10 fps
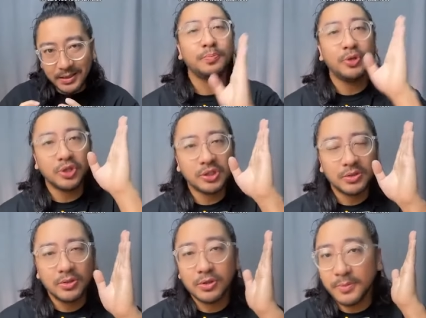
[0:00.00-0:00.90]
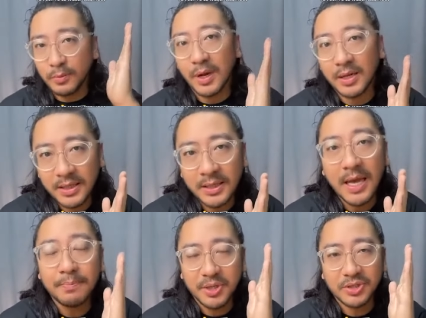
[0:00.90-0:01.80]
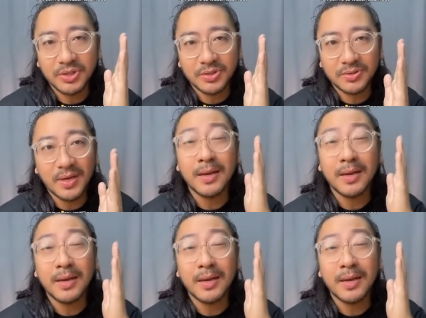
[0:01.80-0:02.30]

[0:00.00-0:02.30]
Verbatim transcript: to push to be wildly ambitious.